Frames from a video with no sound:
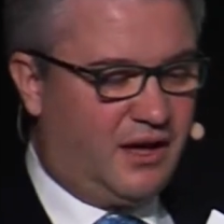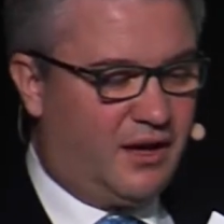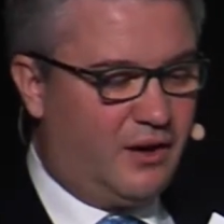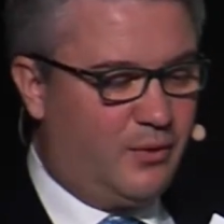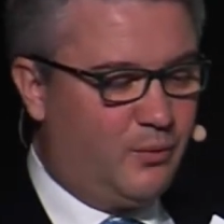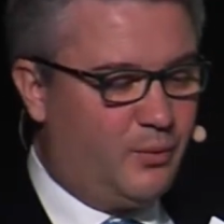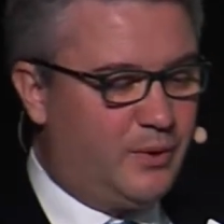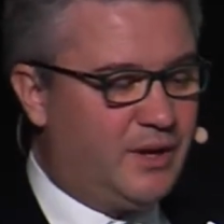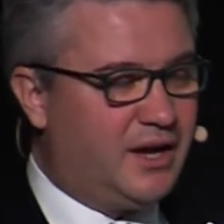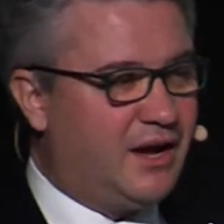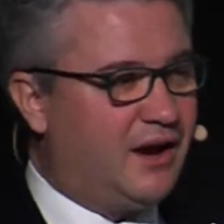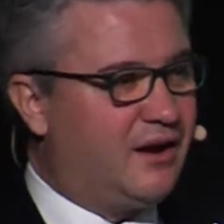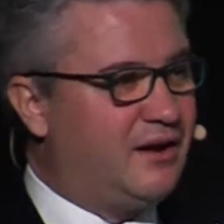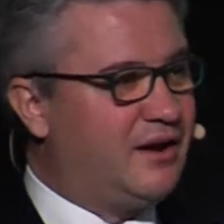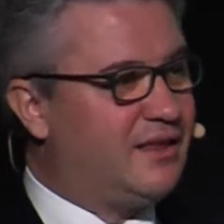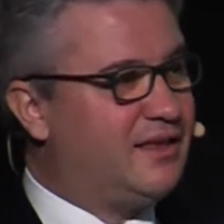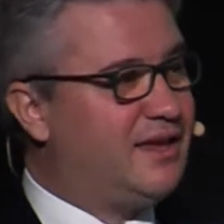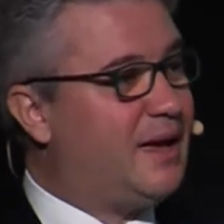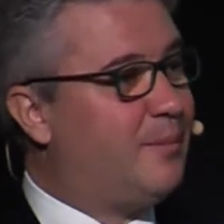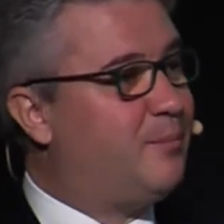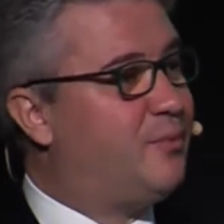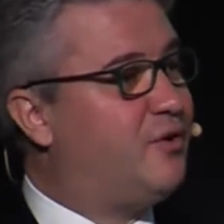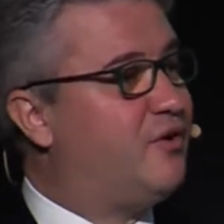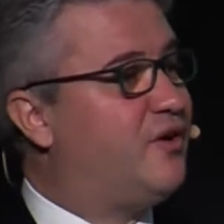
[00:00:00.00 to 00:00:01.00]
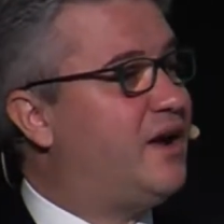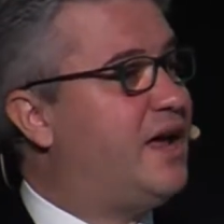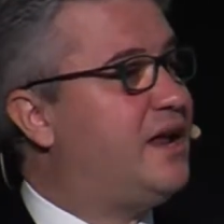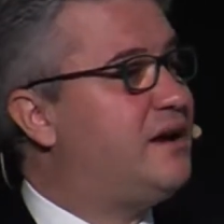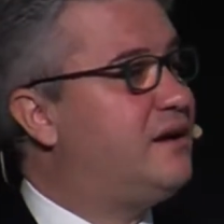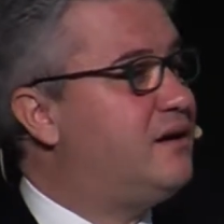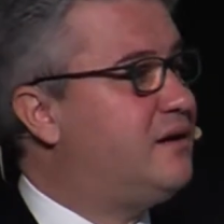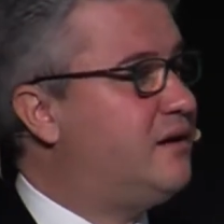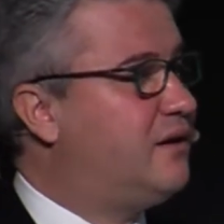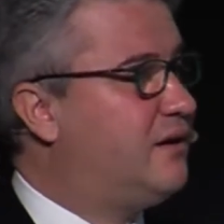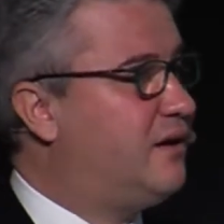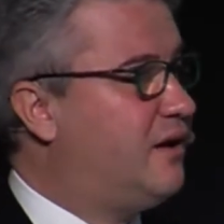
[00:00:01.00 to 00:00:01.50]
we are at the upper
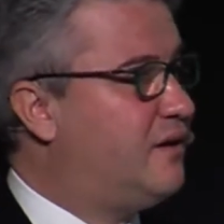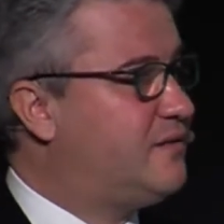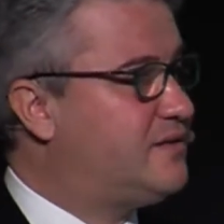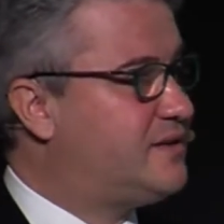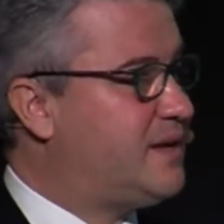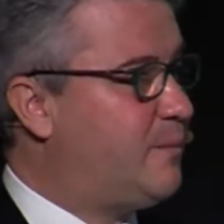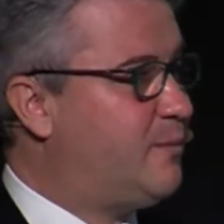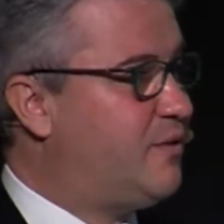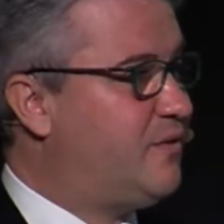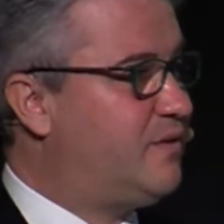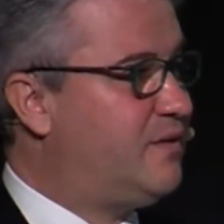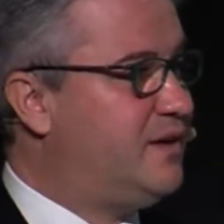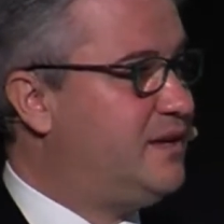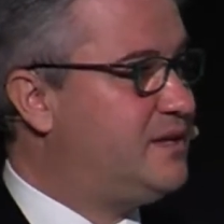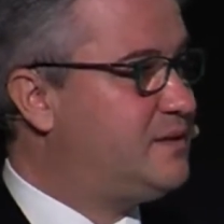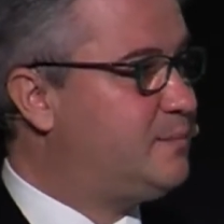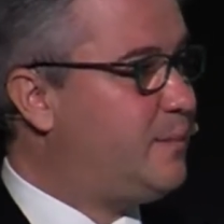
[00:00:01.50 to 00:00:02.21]
end of some of these,